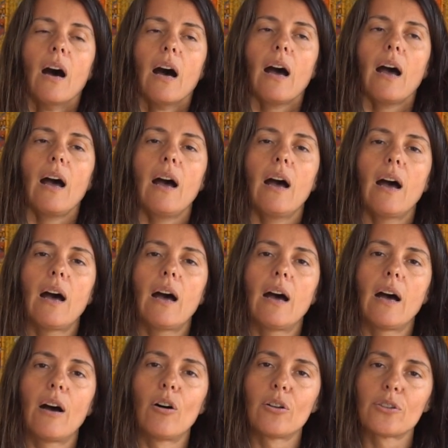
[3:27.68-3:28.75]

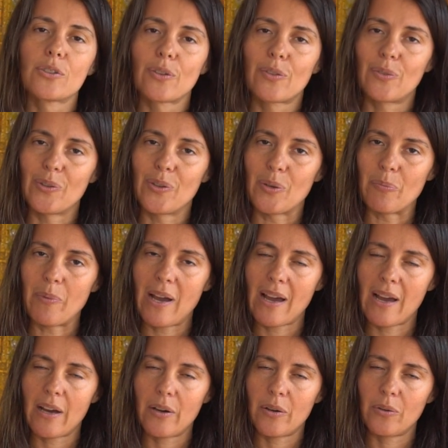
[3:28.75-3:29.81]
Also through your
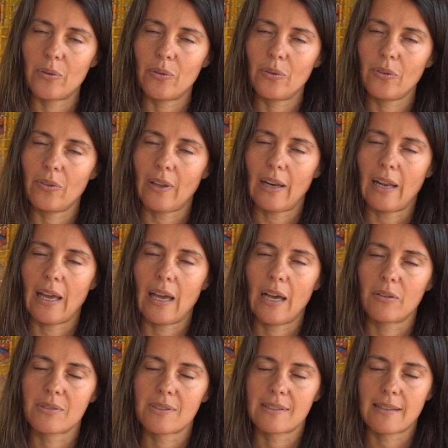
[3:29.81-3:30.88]
mouth,
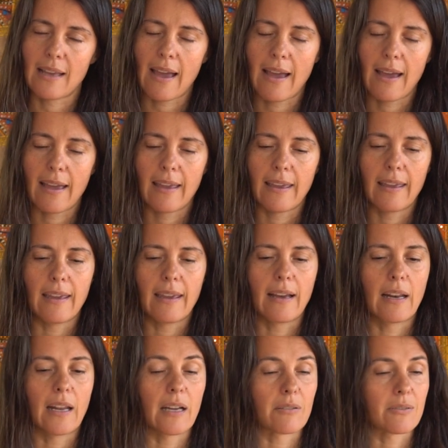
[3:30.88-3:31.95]
allow sighing,
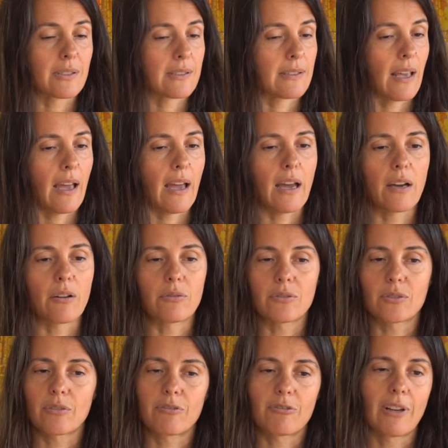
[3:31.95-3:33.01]
allow
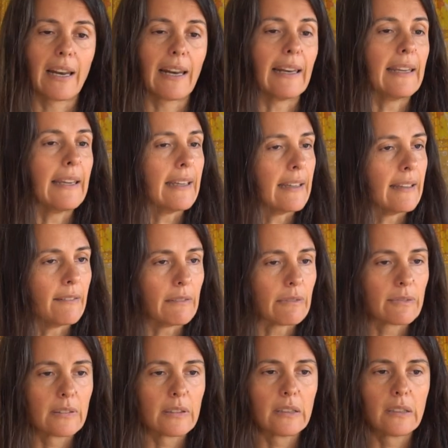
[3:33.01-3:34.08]
sound of relief,